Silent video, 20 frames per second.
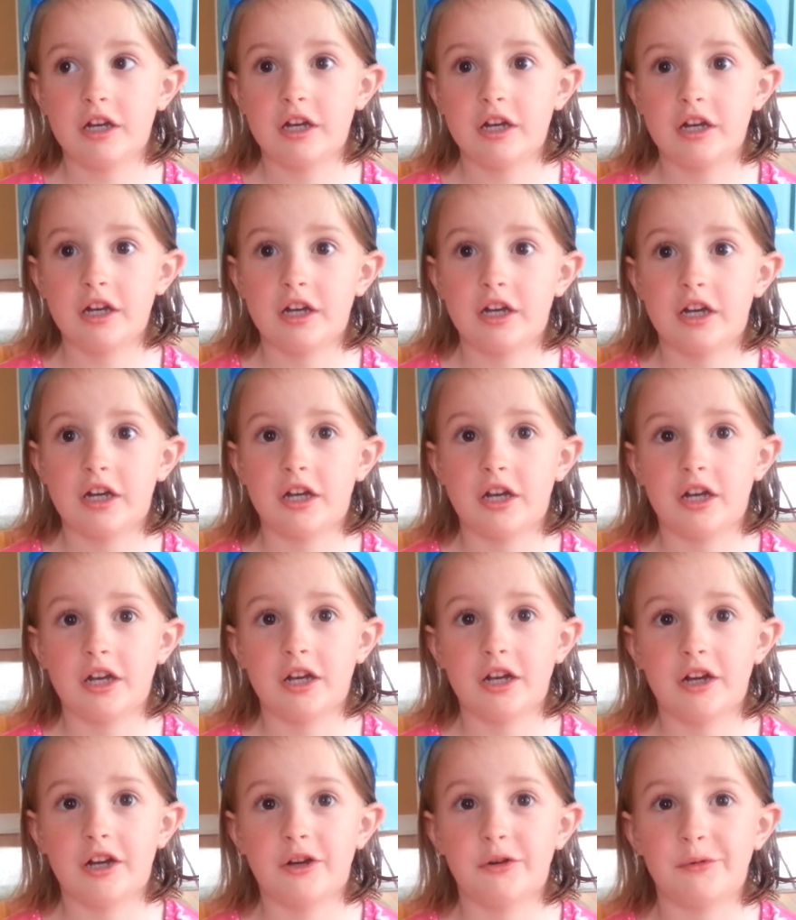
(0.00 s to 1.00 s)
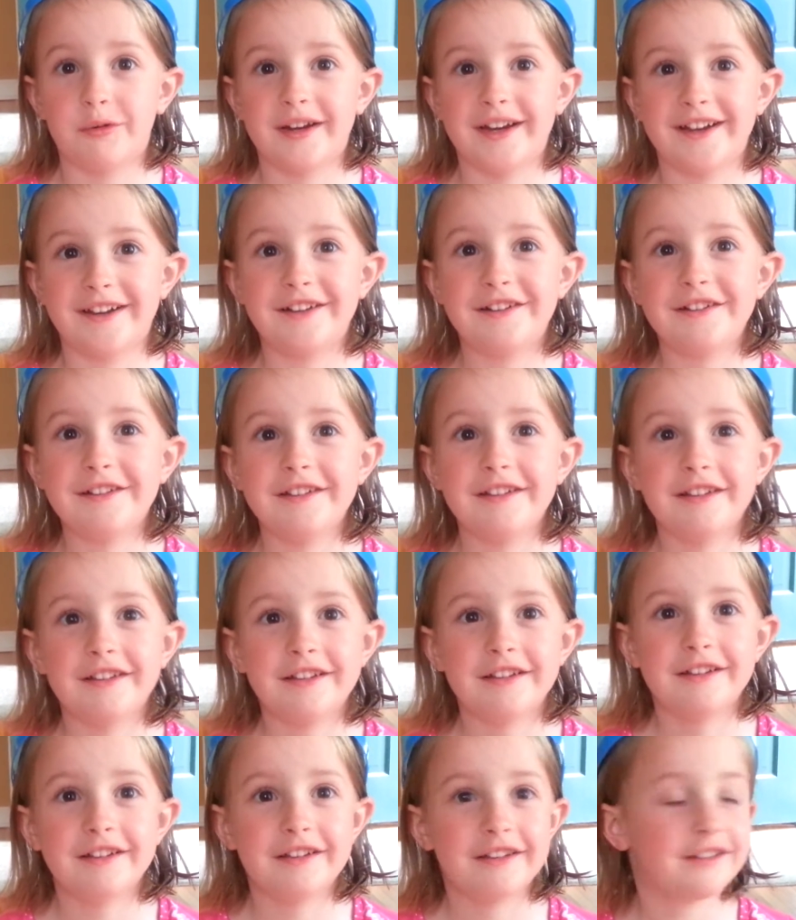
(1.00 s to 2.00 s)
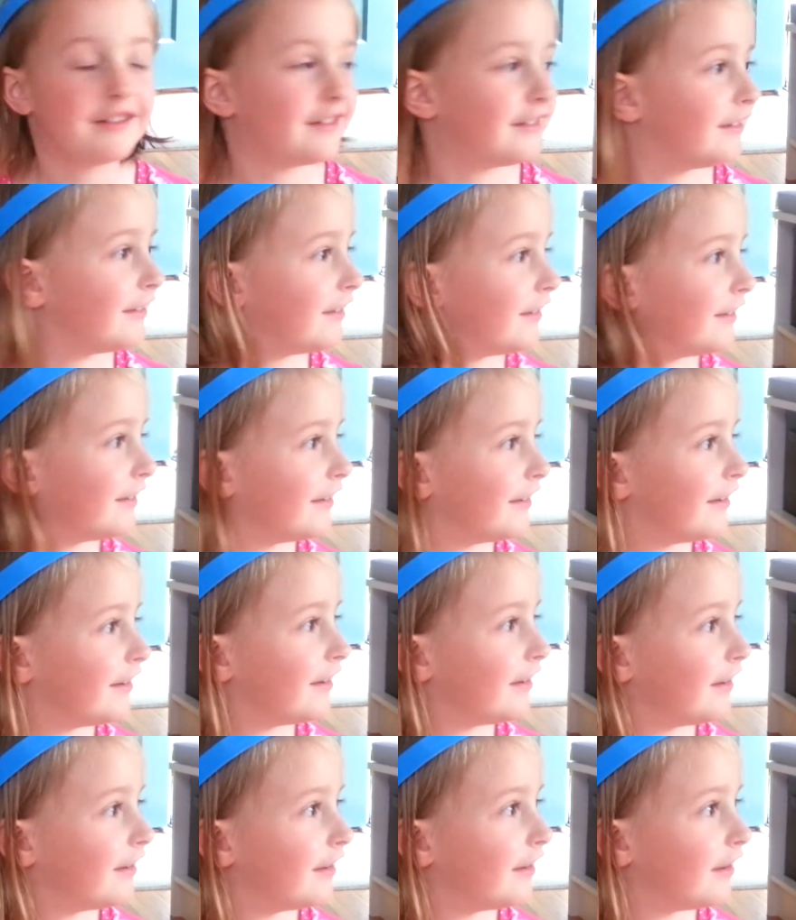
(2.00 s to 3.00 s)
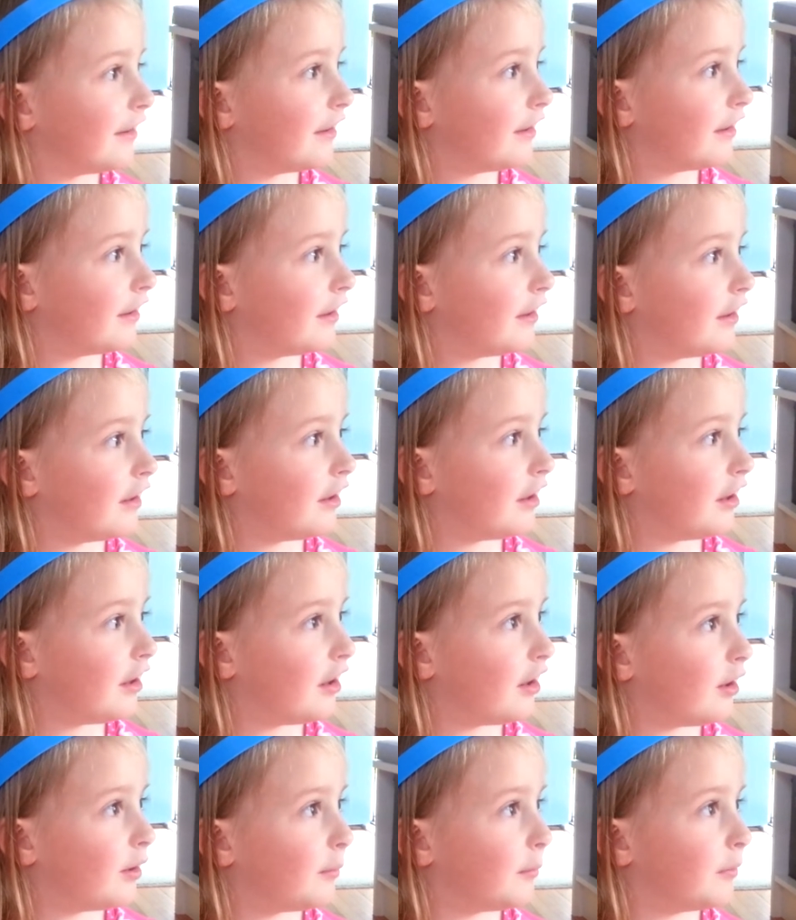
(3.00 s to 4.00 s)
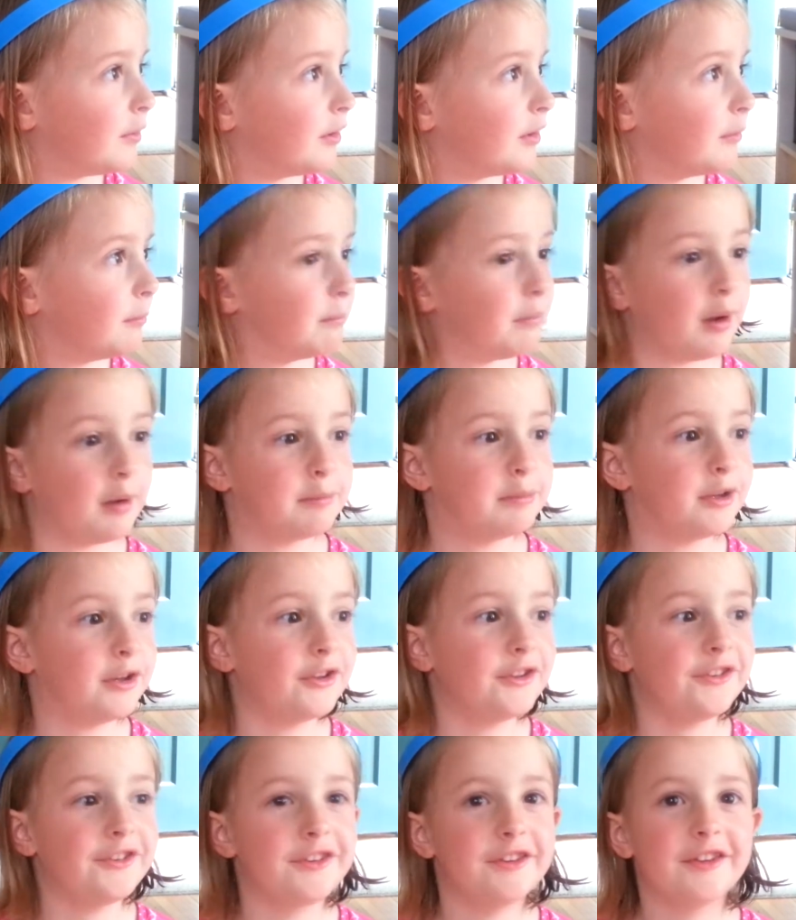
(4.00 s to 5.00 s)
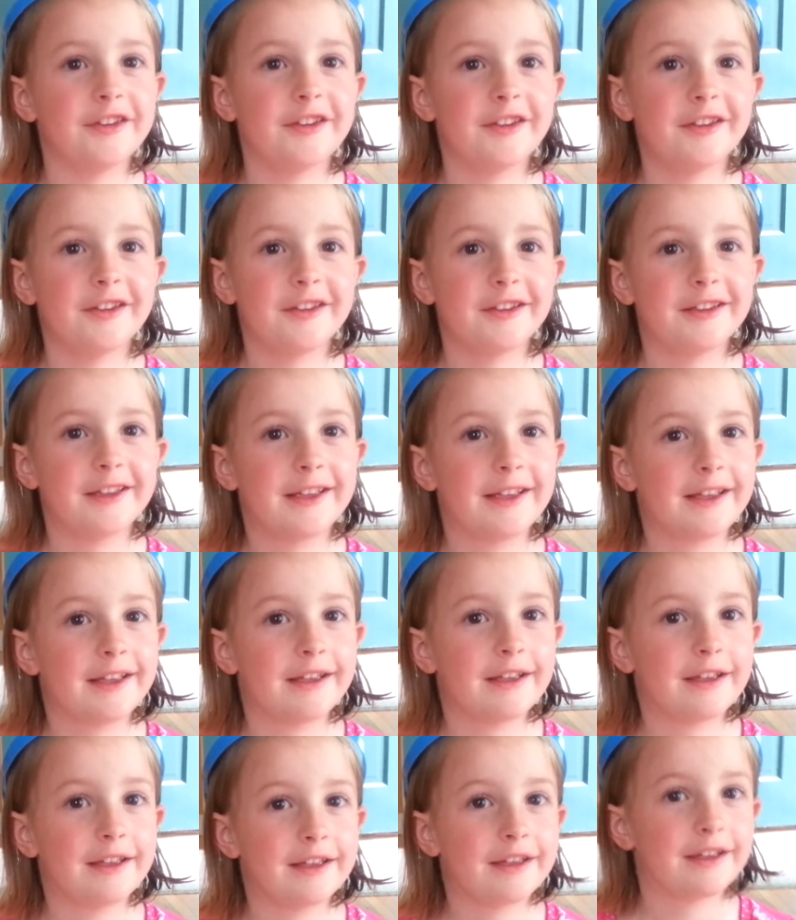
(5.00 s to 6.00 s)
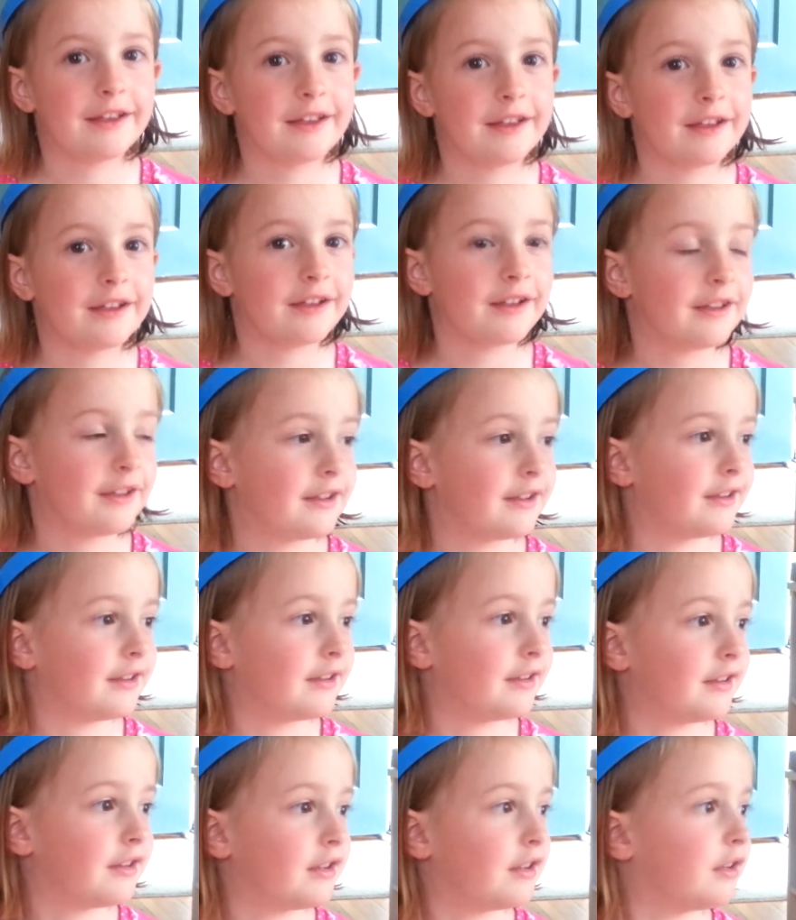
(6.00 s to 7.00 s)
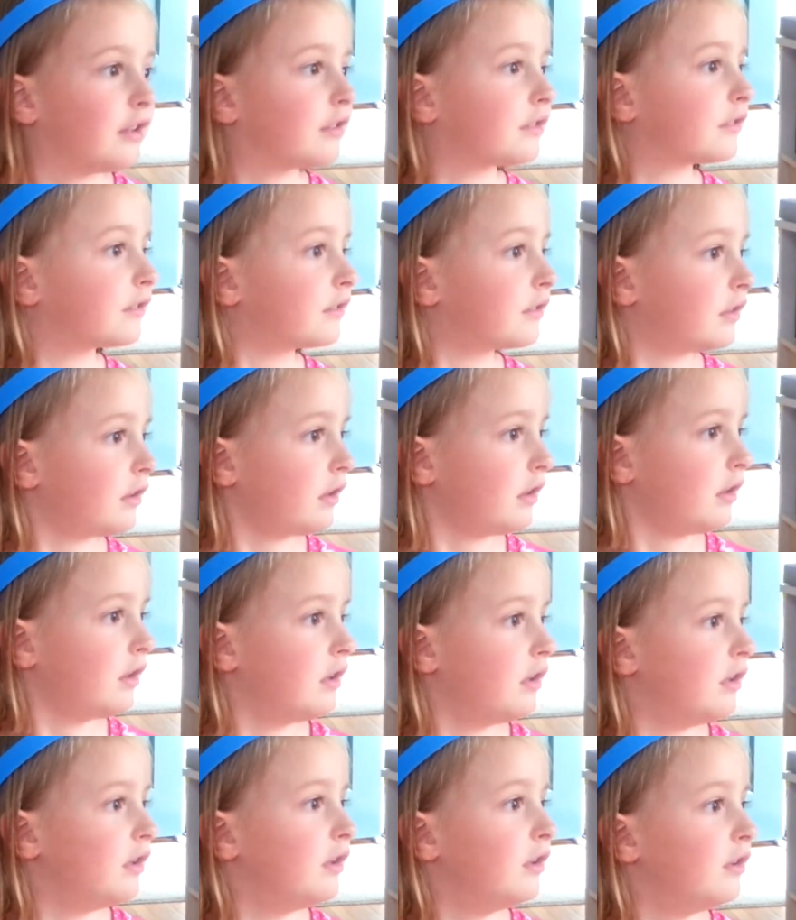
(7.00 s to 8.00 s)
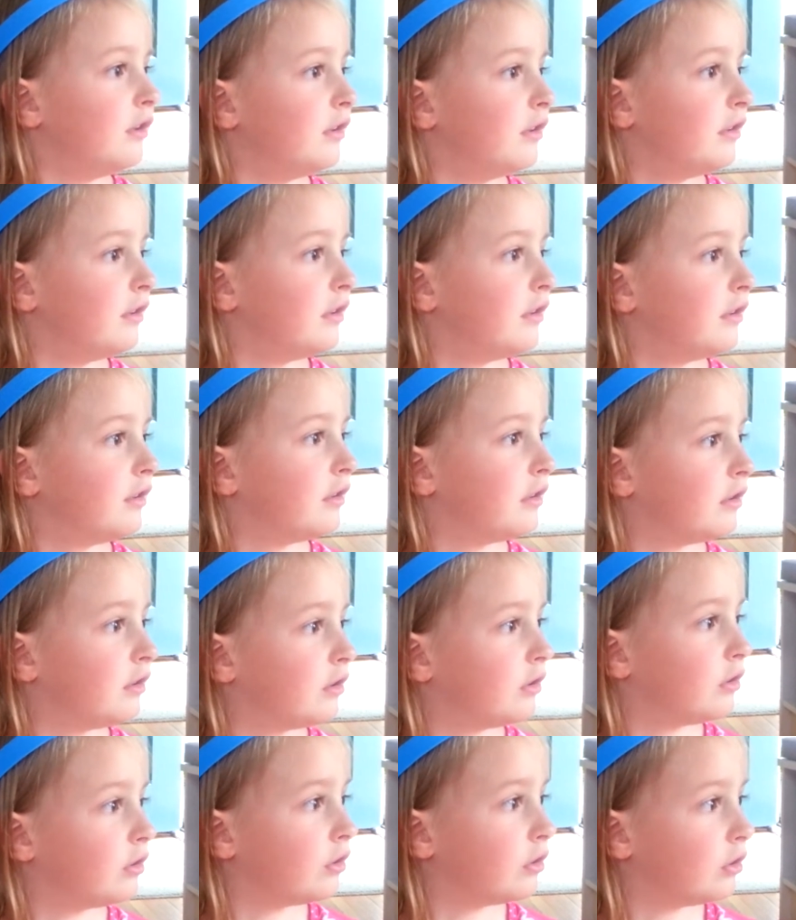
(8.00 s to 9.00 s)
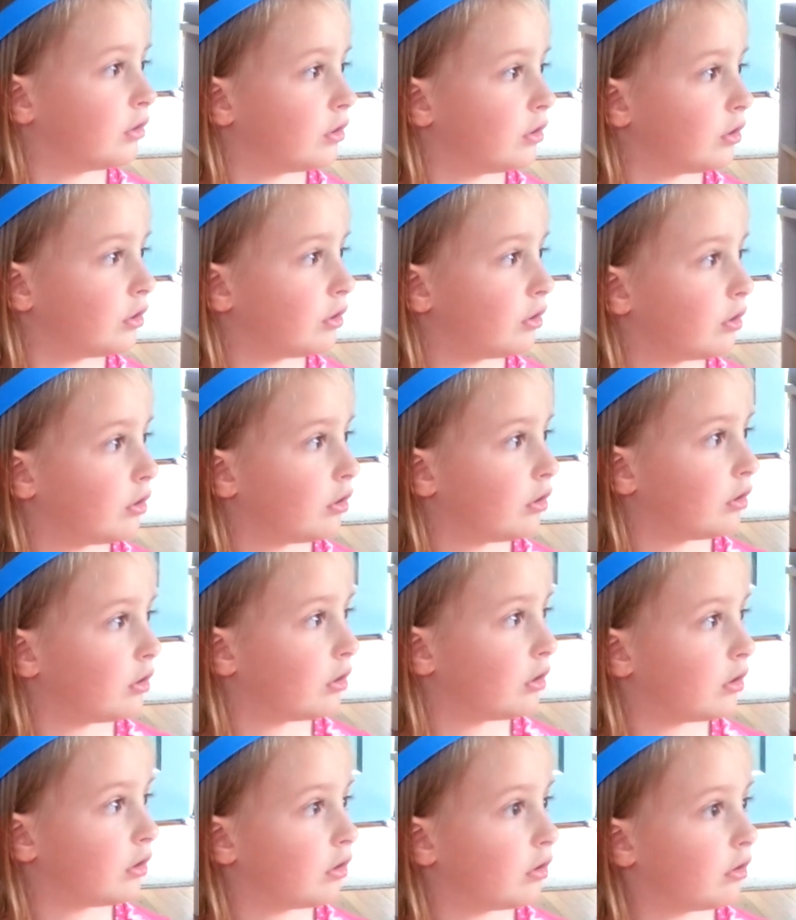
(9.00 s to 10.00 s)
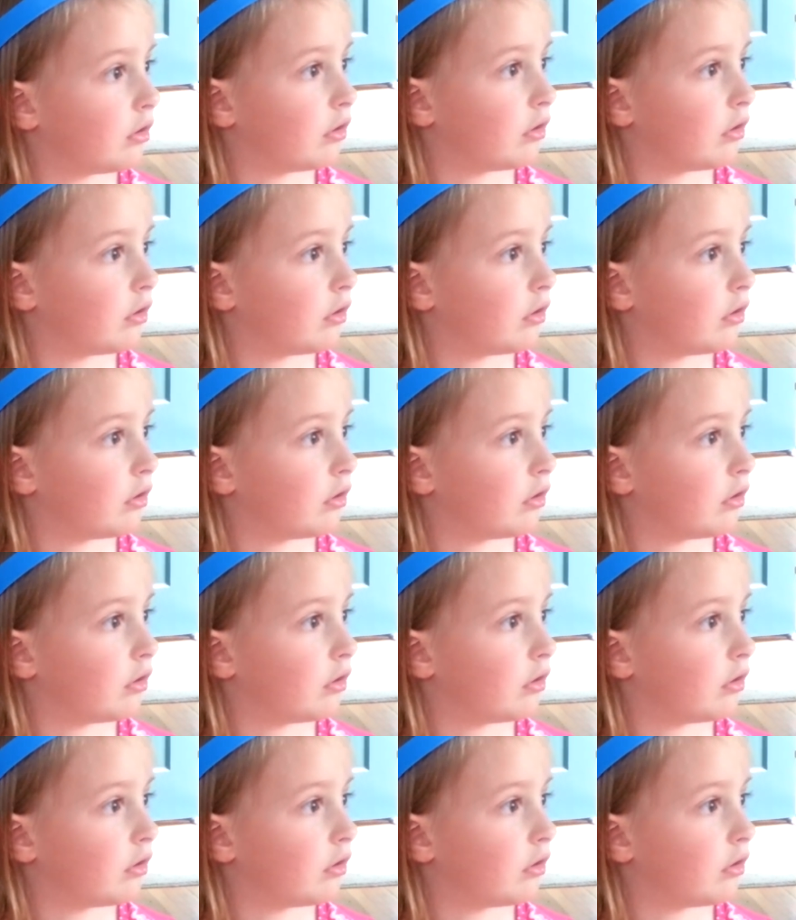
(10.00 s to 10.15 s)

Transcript: Uh, a whale. Close. Um, bubbles. It's an animal, buddy. It's close to a whale and a dolphin.